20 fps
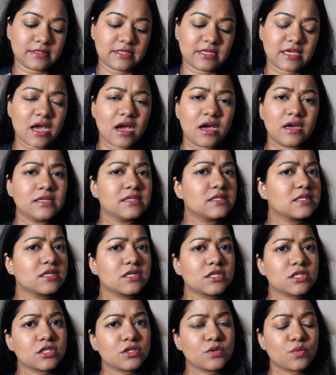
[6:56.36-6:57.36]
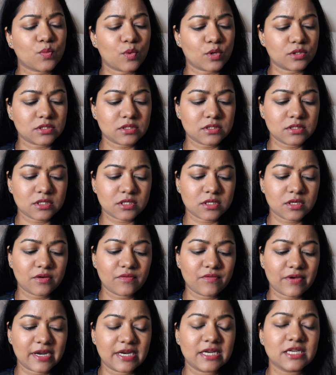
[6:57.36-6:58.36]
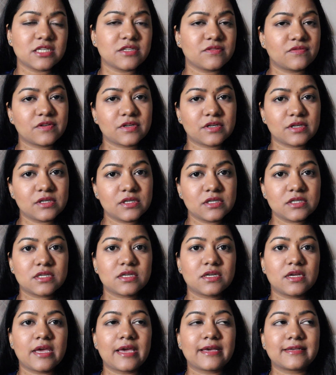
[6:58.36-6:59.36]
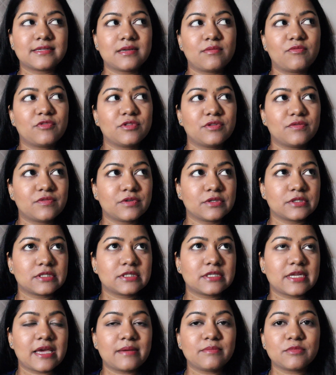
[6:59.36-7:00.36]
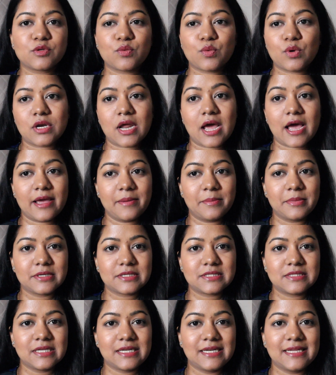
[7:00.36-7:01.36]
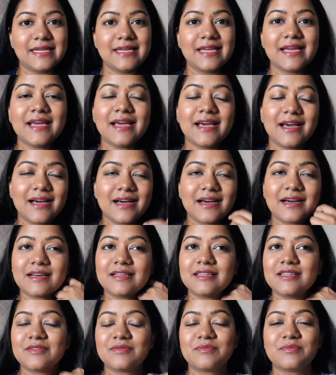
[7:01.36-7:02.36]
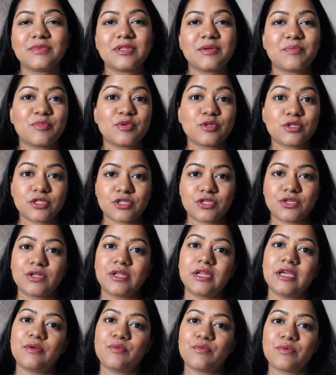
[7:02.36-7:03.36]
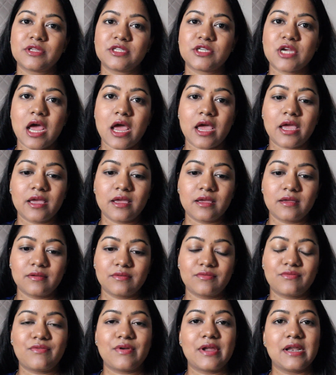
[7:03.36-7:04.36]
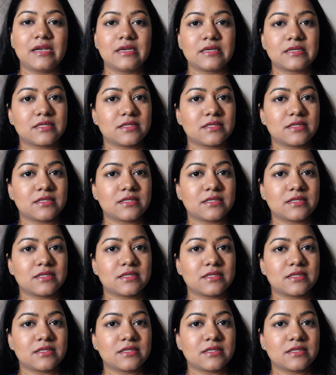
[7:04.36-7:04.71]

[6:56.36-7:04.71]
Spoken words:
yeah, insertion wasn't very difficult except for the first time. So what I personally the position in which I felt